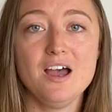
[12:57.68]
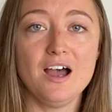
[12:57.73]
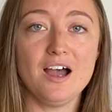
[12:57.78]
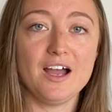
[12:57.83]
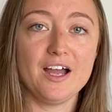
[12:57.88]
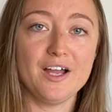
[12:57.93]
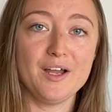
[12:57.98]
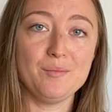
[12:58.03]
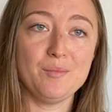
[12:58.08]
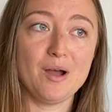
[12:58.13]

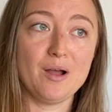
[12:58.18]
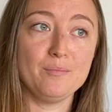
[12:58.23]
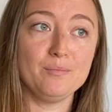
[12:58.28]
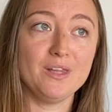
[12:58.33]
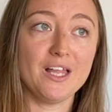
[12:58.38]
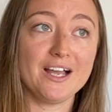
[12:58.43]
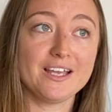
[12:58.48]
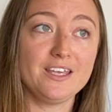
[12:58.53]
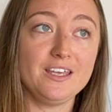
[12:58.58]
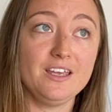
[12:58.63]
I'm
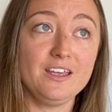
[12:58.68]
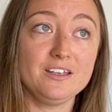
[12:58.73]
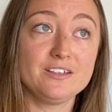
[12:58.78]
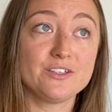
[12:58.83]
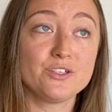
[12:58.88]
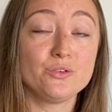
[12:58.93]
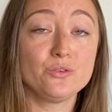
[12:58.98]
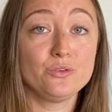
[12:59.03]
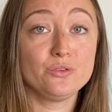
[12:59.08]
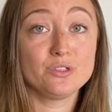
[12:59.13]
lucky
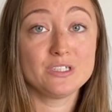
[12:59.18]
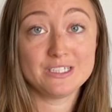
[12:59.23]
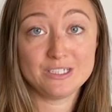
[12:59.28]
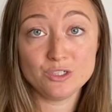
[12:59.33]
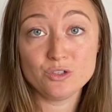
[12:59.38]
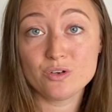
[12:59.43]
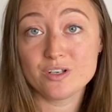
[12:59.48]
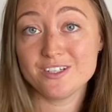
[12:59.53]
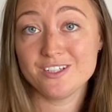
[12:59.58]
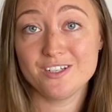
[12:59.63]
to
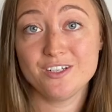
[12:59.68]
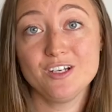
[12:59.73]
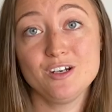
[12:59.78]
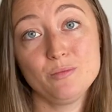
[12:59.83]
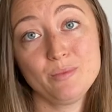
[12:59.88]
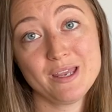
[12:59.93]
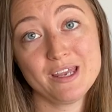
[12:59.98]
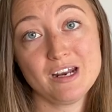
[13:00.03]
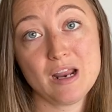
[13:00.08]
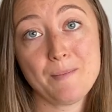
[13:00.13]
still continue to
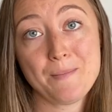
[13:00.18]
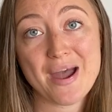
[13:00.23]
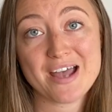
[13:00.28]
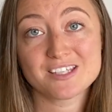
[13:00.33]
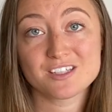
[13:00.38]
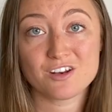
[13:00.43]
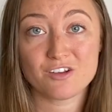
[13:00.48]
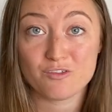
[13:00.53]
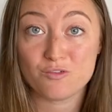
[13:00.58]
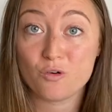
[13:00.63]
be an
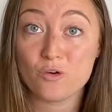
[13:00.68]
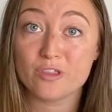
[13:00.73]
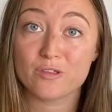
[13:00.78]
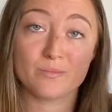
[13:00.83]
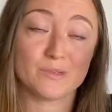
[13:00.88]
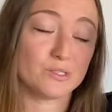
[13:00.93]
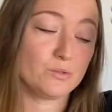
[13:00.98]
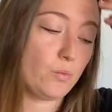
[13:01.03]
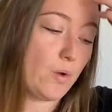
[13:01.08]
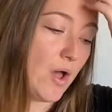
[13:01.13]
ambassador for them
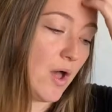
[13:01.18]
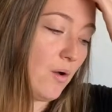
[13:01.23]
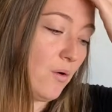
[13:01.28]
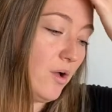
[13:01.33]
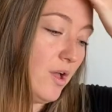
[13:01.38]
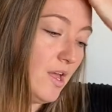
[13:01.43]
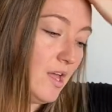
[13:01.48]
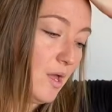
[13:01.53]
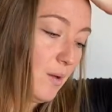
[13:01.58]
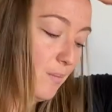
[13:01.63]
as
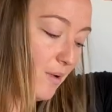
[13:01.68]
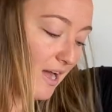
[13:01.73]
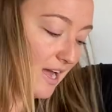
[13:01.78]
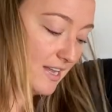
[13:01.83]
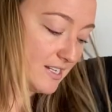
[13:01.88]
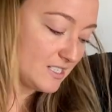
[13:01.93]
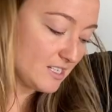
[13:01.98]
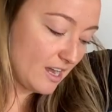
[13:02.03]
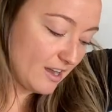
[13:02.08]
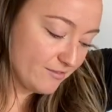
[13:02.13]
well.
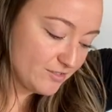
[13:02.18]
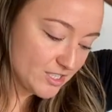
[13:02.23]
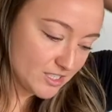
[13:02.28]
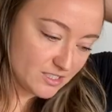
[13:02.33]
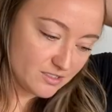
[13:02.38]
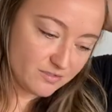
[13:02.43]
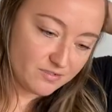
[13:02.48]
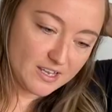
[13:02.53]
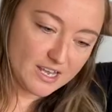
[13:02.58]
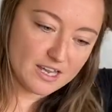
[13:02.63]
But I've
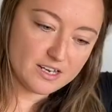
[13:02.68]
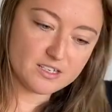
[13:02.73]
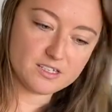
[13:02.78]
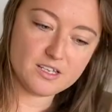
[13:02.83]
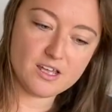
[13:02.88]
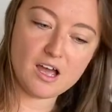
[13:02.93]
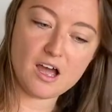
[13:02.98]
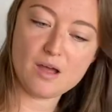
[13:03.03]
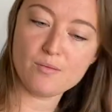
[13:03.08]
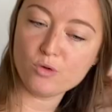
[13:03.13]
just found
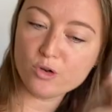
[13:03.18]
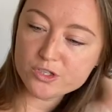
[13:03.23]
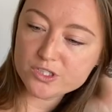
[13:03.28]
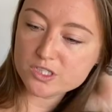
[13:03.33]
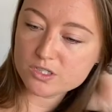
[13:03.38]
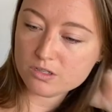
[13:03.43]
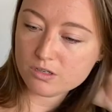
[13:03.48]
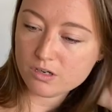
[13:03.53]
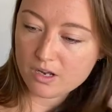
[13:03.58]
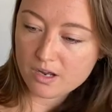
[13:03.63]
that I'm
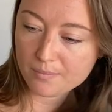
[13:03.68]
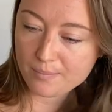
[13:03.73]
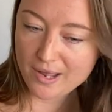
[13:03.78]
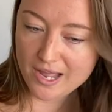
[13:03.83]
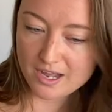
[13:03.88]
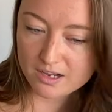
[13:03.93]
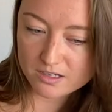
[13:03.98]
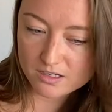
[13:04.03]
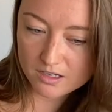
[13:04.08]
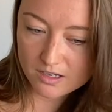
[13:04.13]
onto a
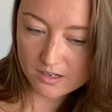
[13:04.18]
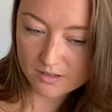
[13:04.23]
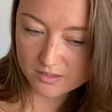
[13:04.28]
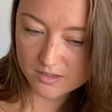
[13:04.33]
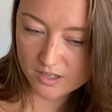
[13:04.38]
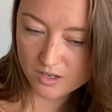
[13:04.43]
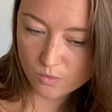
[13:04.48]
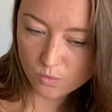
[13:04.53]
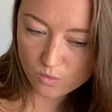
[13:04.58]
pack that